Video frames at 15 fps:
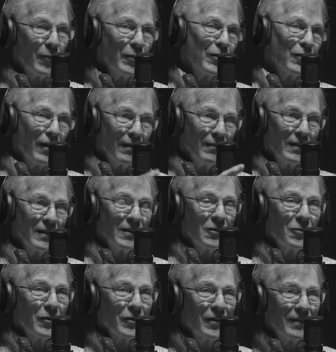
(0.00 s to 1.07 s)
We're driving to
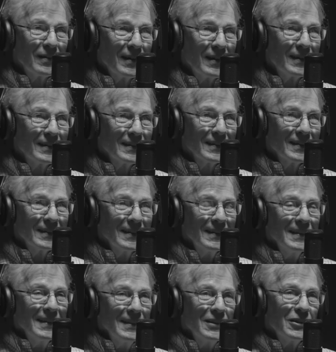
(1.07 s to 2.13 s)
North Carolina.
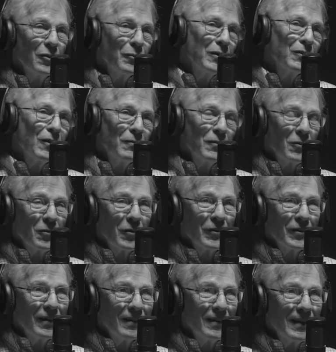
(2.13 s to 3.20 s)
So we drove to North
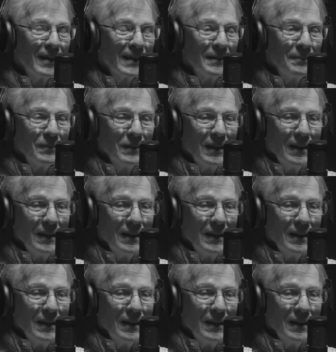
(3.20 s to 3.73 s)
Carolina,